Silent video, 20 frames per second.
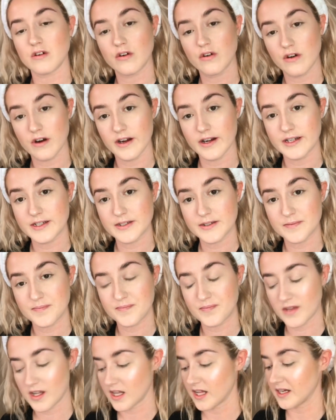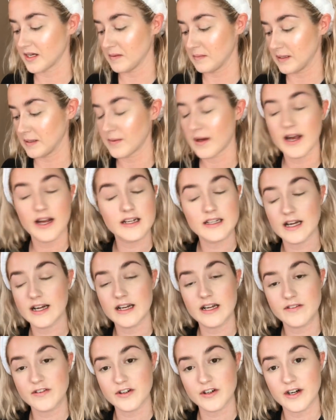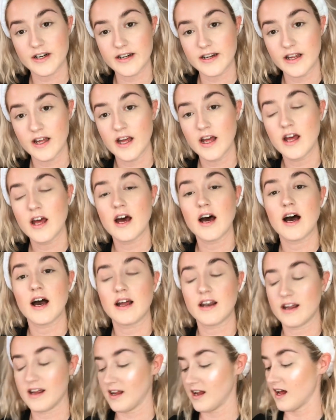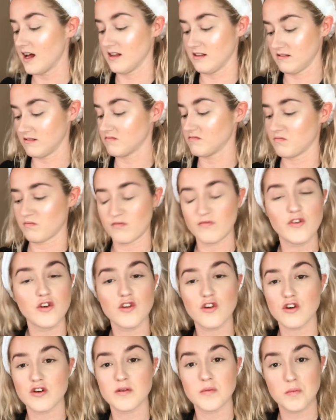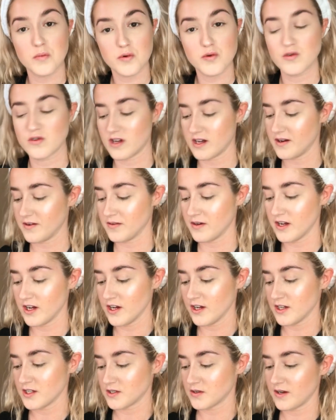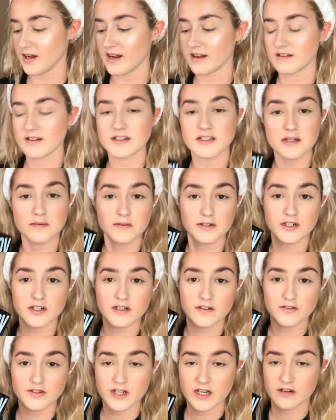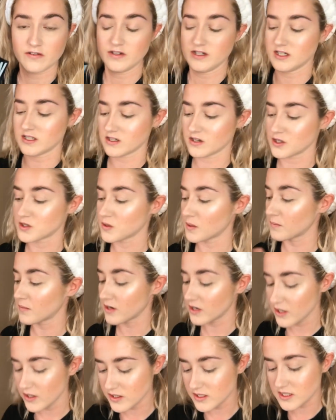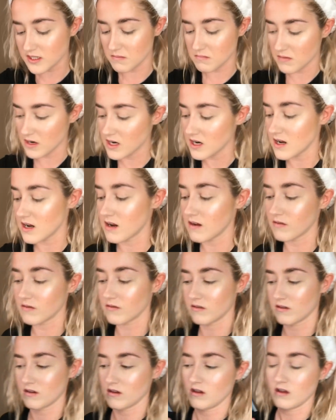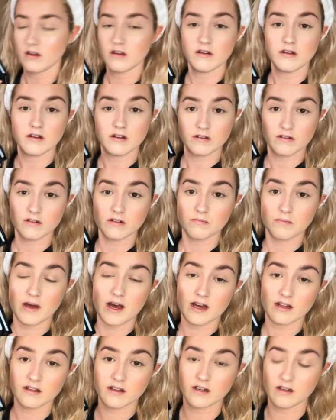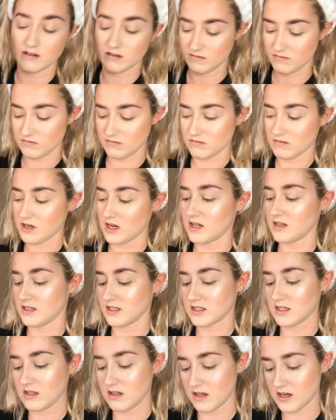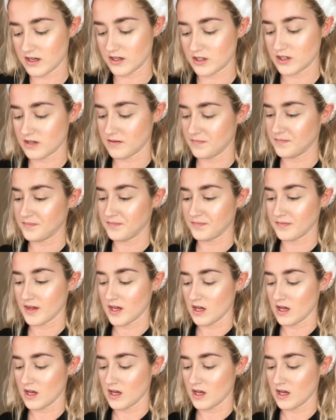cried like a baby. I never cry and I full on broke down. So yeah, that's how much I love Jeffree Star. So I'm gonna use the mini palette in this collection.